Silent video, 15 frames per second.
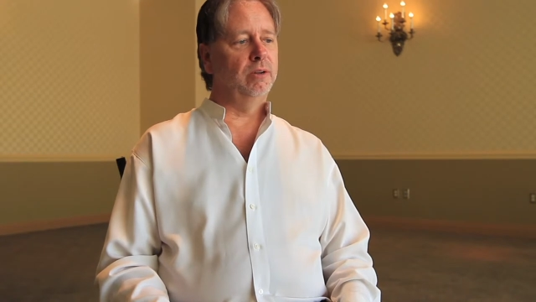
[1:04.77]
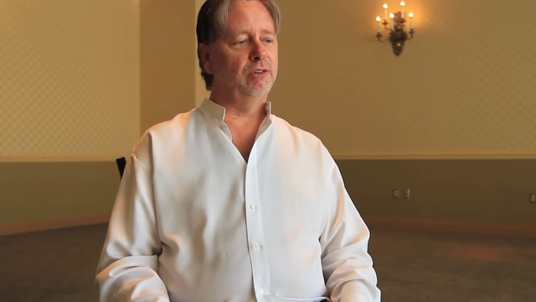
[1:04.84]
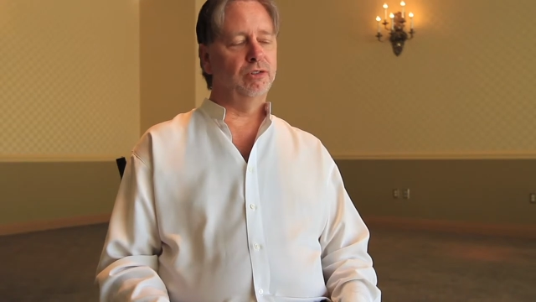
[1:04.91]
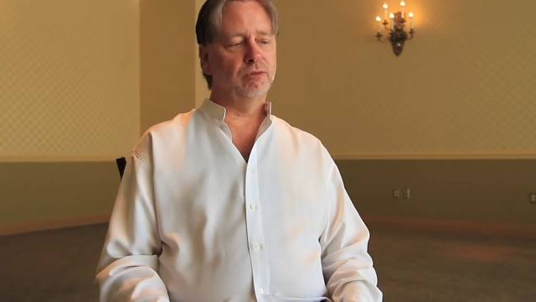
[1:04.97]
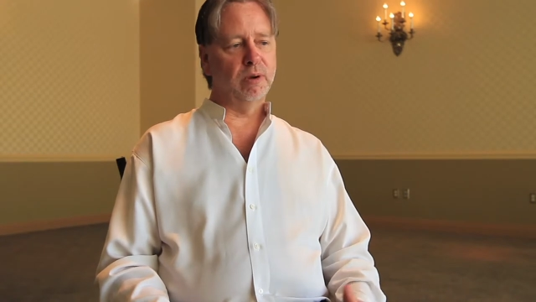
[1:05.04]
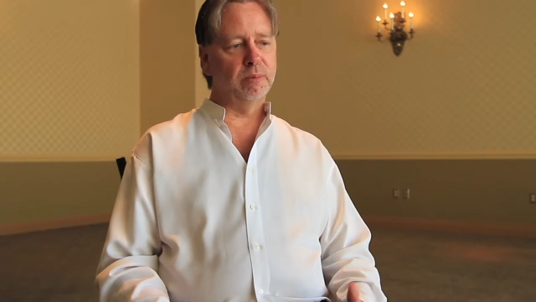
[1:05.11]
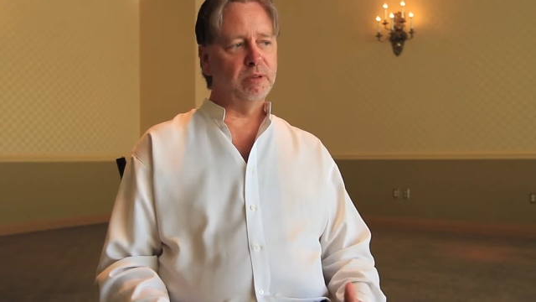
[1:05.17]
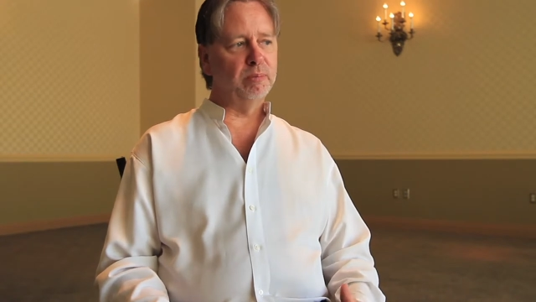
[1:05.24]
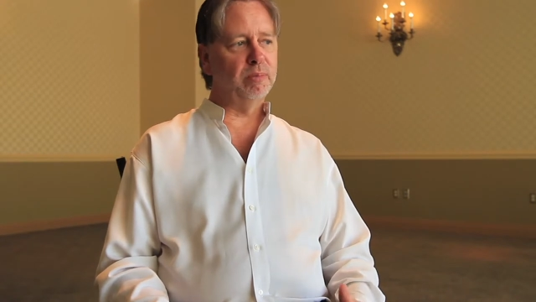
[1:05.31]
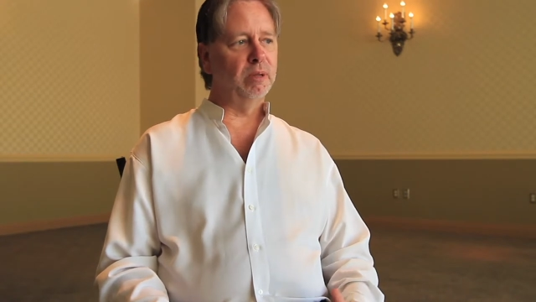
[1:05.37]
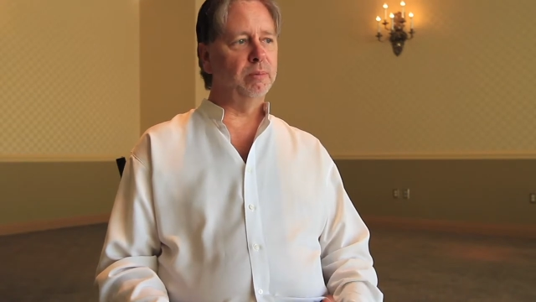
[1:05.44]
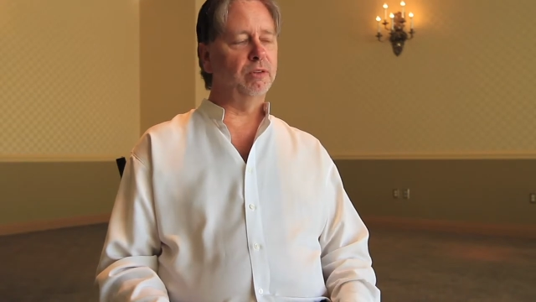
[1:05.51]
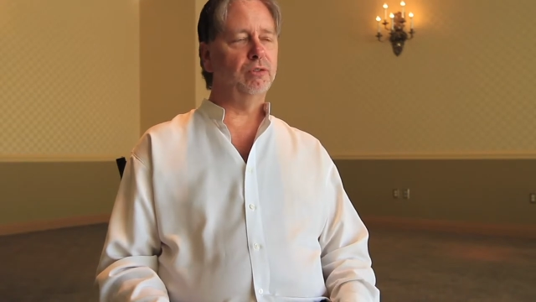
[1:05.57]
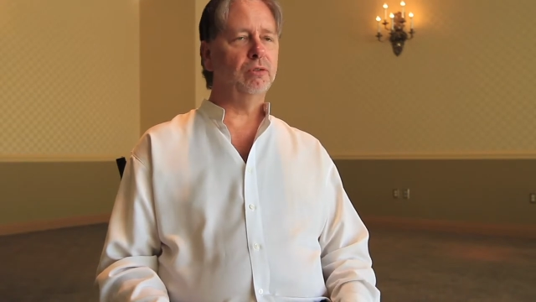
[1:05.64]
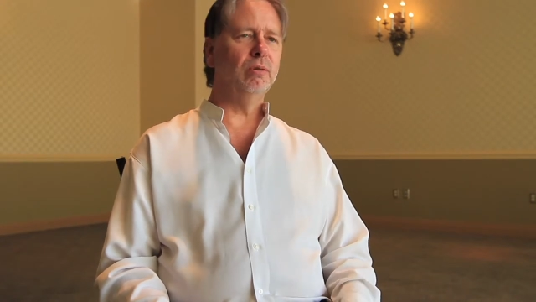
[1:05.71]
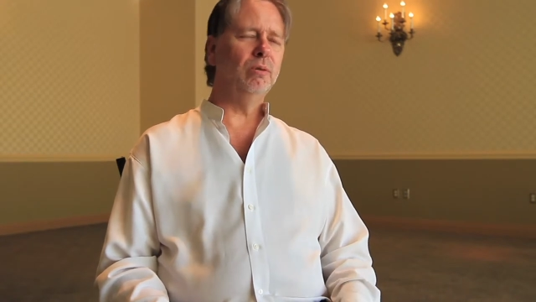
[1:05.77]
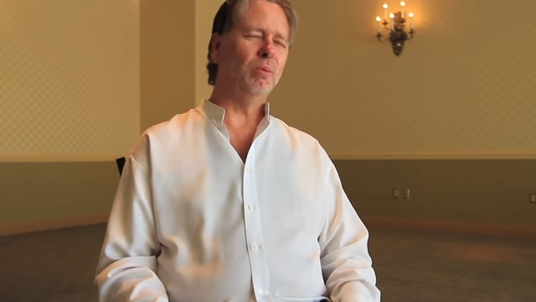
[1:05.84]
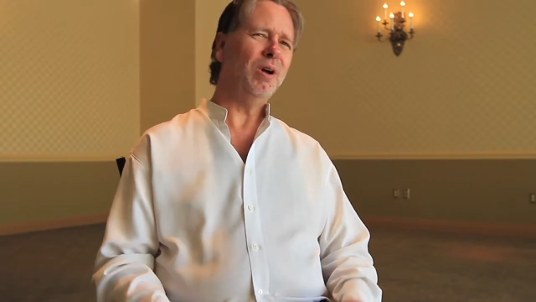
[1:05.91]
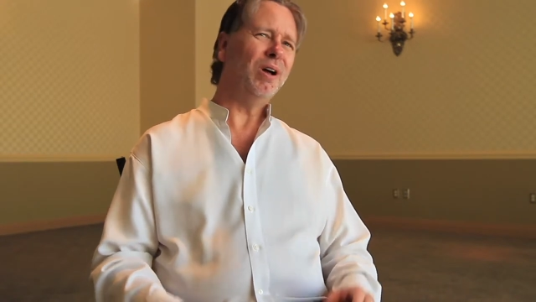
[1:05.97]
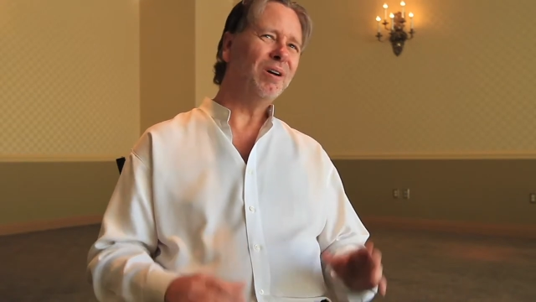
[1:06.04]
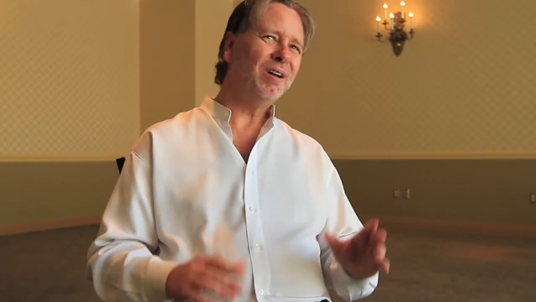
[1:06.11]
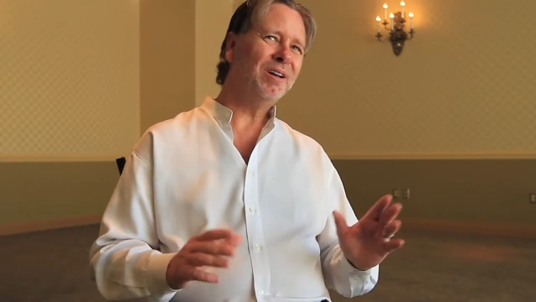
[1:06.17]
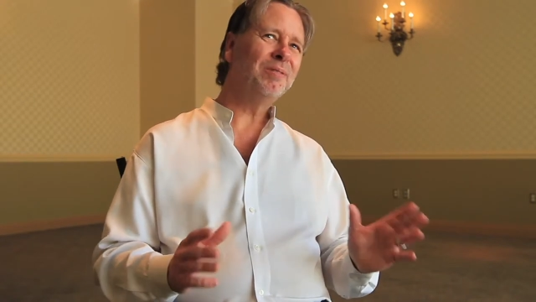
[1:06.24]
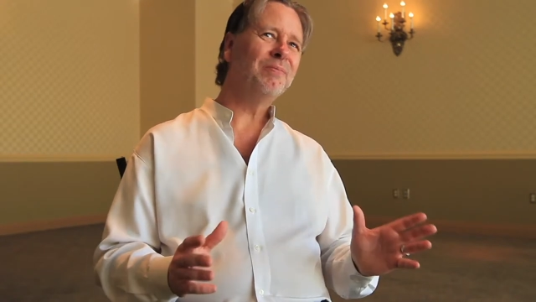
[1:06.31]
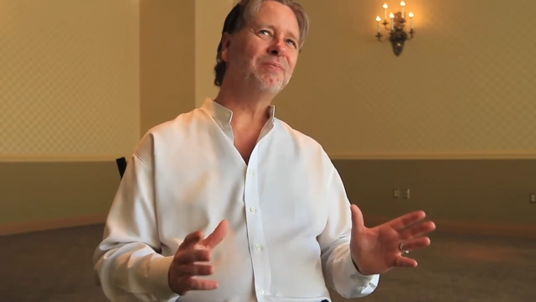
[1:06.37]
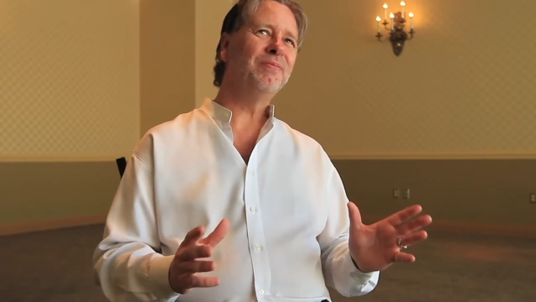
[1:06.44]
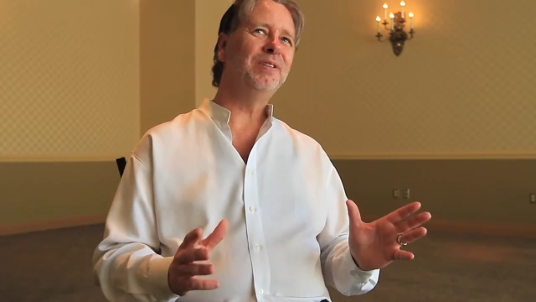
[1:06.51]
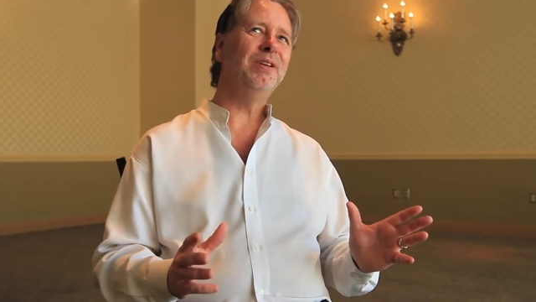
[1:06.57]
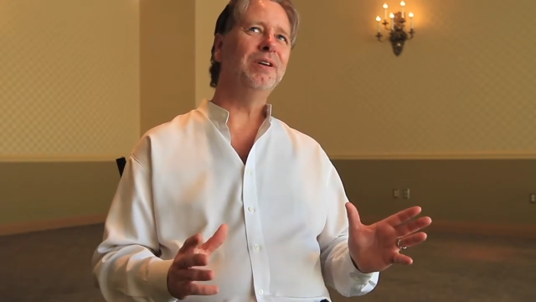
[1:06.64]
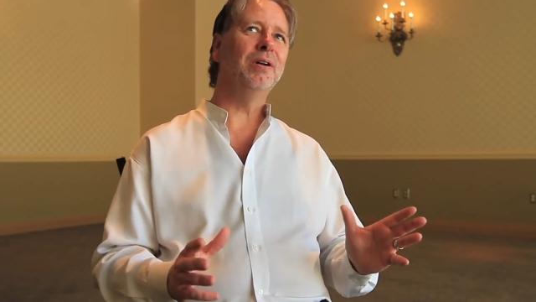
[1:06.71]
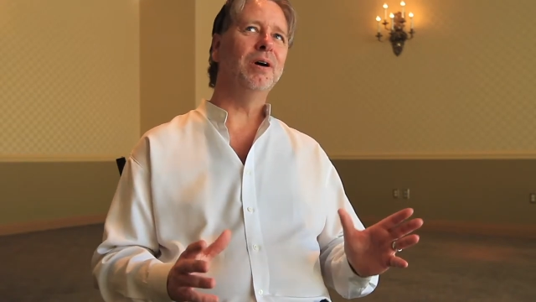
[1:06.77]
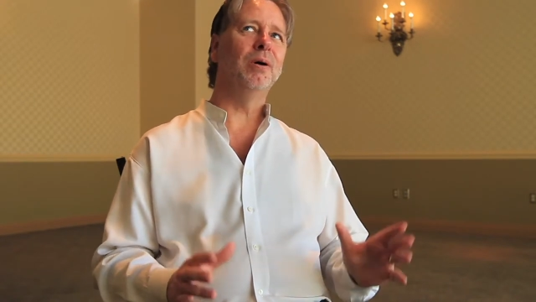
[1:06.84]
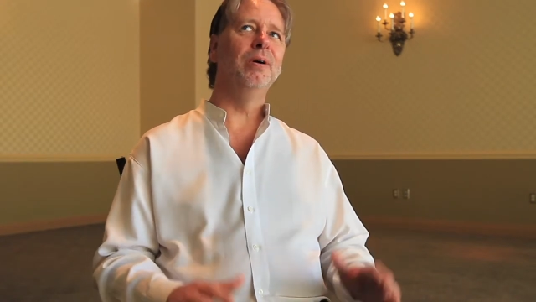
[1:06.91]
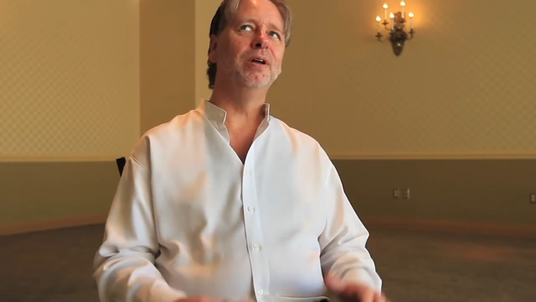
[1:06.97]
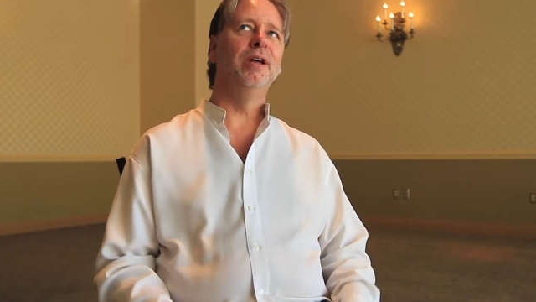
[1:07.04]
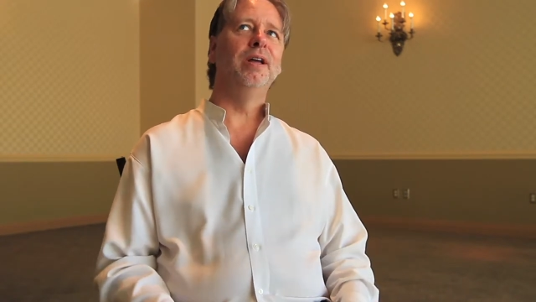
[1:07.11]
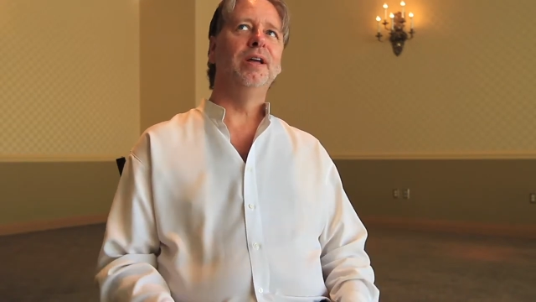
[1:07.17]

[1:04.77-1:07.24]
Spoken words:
disrupting public school. Well, you know,